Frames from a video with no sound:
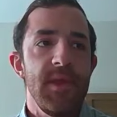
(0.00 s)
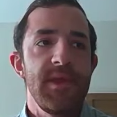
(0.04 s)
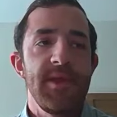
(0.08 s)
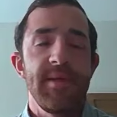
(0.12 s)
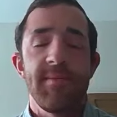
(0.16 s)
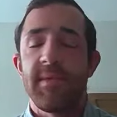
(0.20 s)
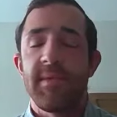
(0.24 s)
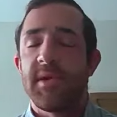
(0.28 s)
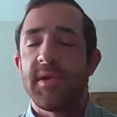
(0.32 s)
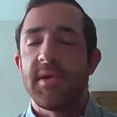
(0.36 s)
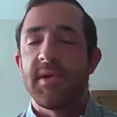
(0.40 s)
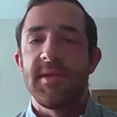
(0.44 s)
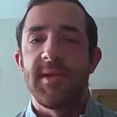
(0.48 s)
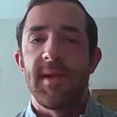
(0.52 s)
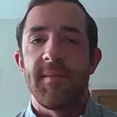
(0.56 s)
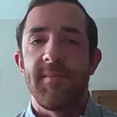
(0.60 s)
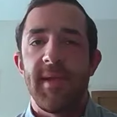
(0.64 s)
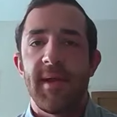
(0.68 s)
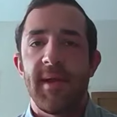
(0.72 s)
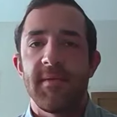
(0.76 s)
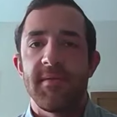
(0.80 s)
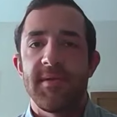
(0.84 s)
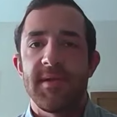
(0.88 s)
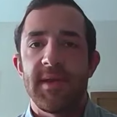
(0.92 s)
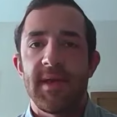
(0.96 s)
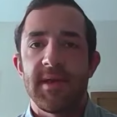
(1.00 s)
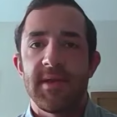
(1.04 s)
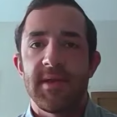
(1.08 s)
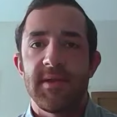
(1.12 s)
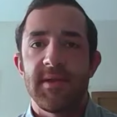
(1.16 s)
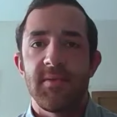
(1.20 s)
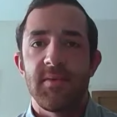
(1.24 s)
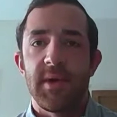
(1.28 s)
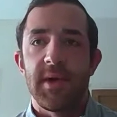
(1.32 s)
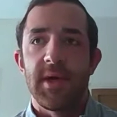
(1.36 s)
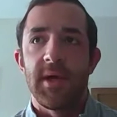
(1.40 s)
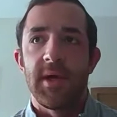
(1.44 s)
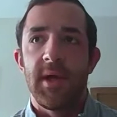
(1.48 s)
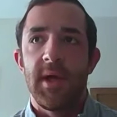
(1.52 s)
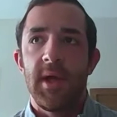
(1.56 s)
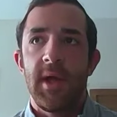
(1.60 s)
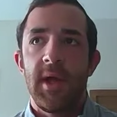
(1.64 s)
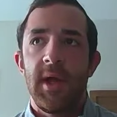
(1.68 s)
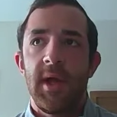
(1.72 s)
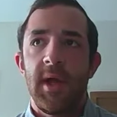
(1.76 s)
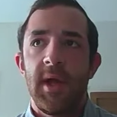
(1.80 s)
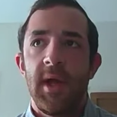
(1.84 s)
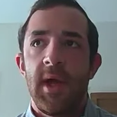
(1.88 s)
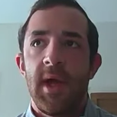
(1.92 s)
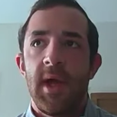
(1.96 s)
a step down test where
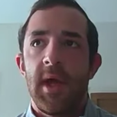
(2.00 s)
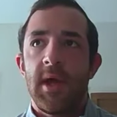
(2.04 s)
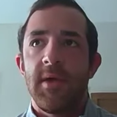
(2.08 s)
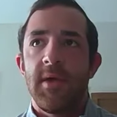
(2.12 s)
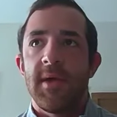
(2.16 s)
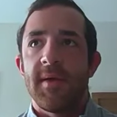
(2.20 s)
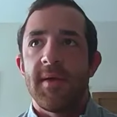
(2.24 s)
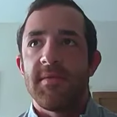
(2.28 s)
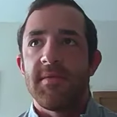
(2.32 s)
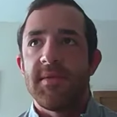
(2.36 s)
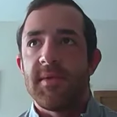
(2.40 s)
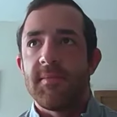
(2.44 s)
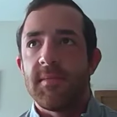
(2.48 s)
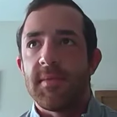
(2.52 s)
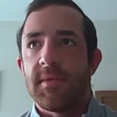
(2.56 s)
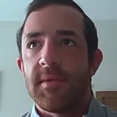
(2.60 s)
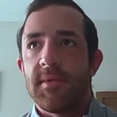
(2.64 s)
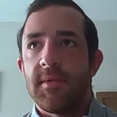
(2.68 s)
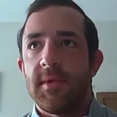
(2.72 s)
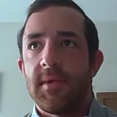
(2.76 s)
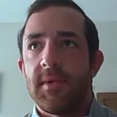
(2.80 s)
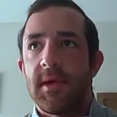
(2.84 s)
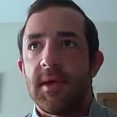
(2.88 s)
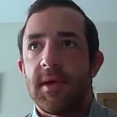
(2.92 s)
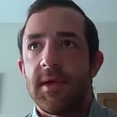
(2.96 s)
you have some